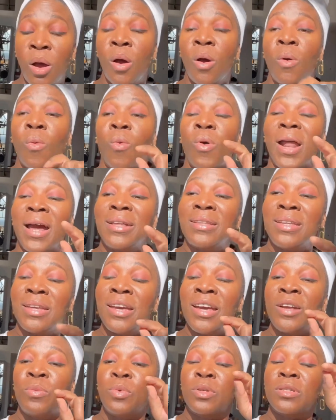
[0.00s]
What I
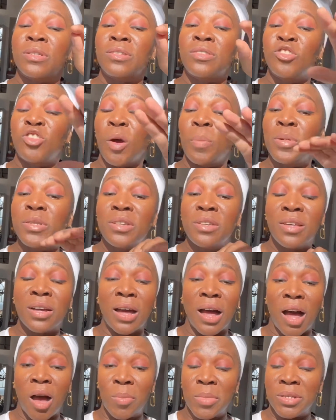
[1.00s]
did was jump into the
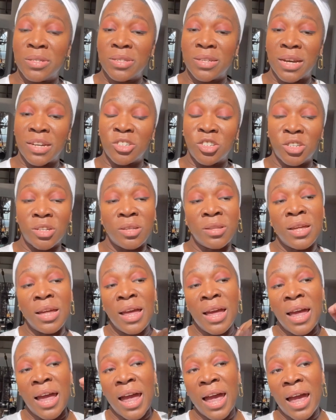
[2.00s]
comment section,
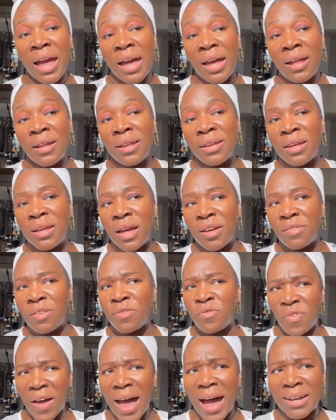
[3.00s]
and in
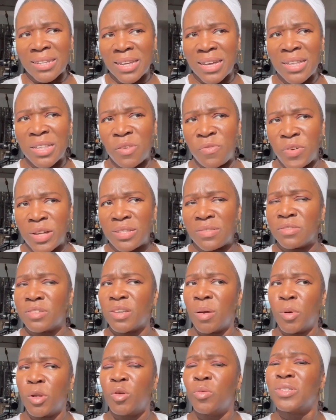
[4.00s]
fact, in defense of
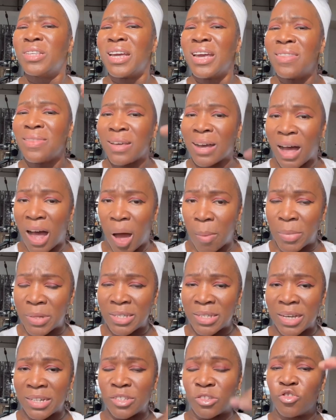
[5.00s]
someone who's in the comment
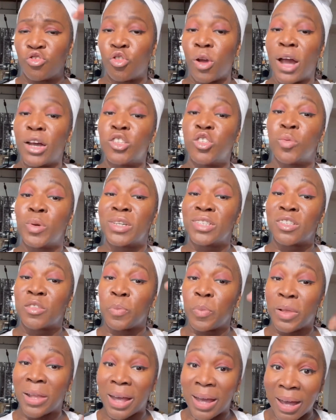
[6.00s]
section trying to
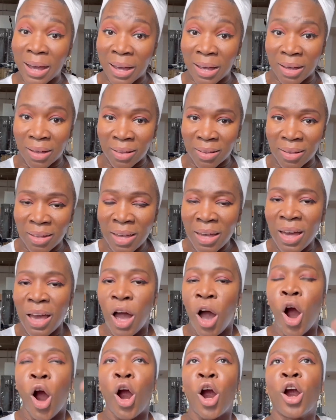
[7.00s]
explain
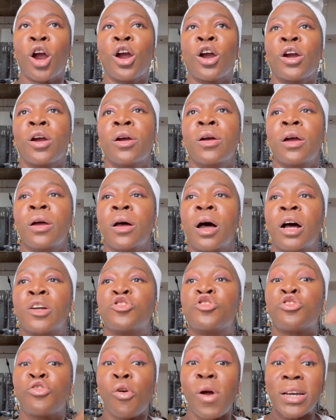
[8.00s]
her uh,
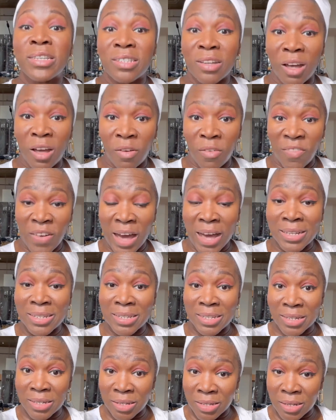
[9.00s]
trust of
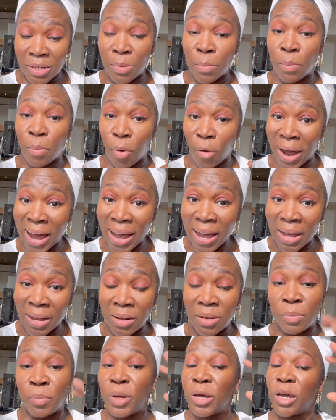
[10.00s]
Essence
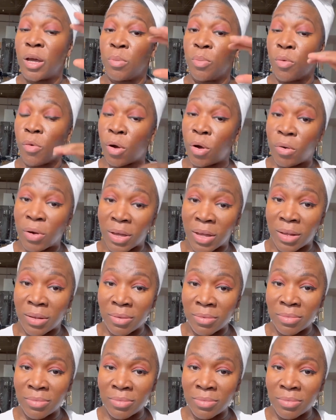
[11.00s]
brand being broken,